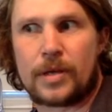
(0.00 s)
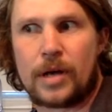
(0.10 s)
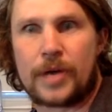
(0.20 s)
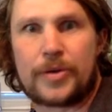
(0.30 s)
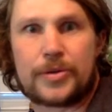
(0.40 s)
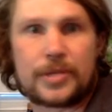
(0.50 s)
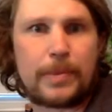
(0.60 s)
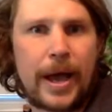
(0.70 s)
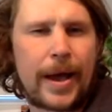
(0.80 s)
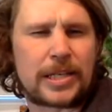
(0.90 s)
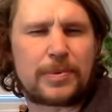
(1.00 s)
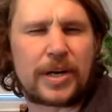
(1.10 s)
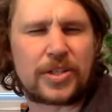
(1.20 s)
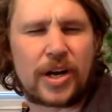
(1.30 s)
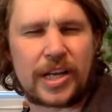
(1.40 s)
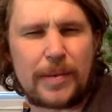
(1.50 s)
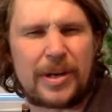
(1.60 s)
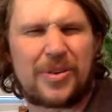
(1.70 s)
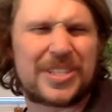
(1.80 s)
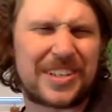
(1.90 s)
use the bags, but I try to keep it.
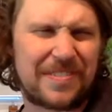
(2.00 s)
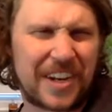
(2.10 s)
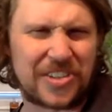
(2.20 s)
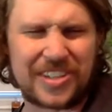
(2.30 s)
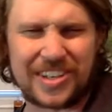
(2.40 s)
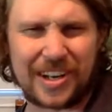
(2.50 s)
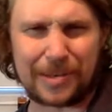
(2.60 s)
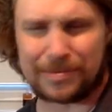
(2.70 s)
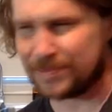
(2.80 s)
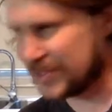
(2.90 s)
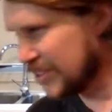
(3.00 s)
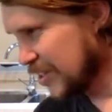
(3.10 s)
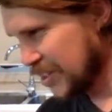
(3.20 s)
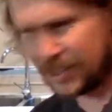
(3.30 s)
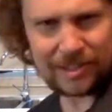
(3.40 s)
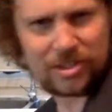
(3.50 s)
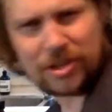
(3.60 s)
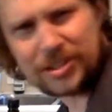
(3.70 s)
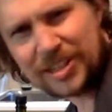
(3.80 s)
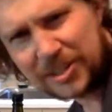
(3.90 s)
And always confectionaries, like
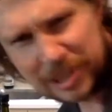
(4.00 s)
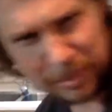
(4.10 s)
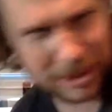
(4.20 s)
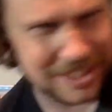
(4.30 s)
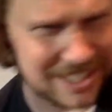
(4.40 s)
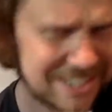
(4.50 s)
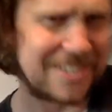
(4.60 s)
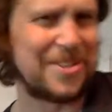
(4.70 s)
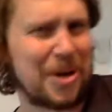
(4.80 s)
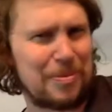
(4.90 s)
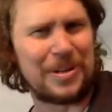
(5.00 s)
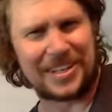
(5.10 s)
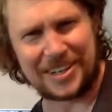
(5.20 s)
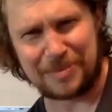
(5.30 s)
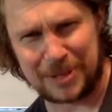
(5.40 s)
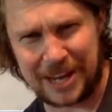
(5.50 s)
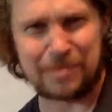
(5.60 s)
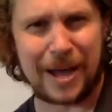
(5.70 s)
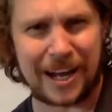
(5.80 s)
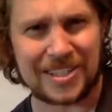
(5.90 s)
chocolate licorice bullets. Stop it. You got to put that in the
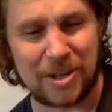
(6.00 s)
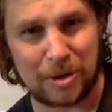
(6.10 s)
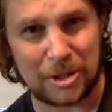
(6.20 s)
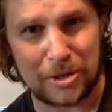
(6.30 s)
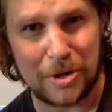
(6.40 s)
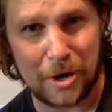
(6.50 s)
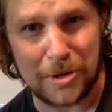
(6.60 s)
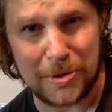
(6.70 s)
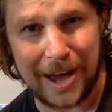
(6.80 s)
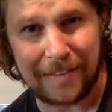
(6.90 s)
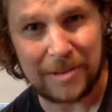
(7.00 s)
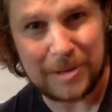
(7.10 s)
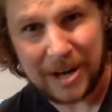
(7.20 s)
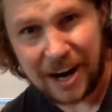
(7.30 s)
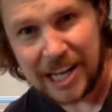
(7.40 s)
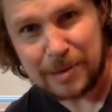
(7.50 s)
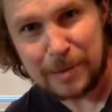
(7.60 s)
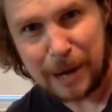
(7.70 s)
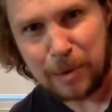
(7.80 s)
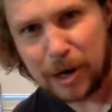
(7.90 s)
bag because no one should know that you have them. And you hide in the
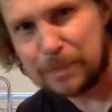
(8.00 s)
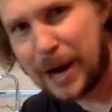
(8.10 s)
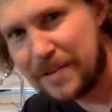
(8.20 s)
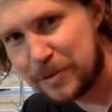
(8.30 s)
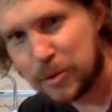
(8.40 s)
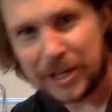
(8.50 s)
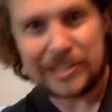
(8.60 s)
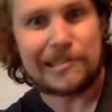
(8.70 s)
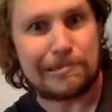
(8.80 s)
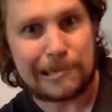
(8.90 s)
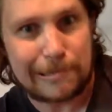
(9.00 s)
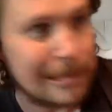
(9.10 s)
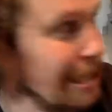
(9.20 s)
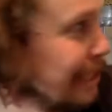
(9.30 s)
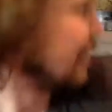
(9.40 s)
back pocket, pay for them quickly, and then run away.